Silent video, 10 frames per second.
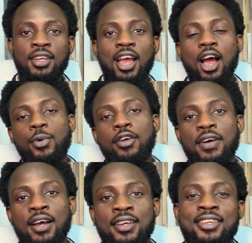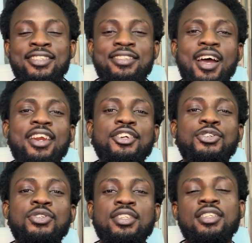However, Starlink
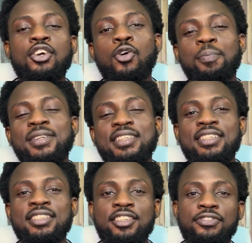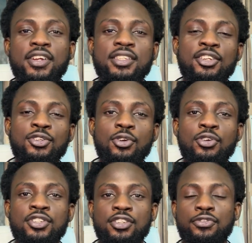uses a completely different
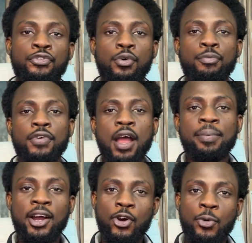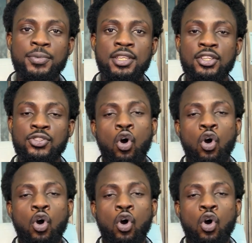technology from fiber optics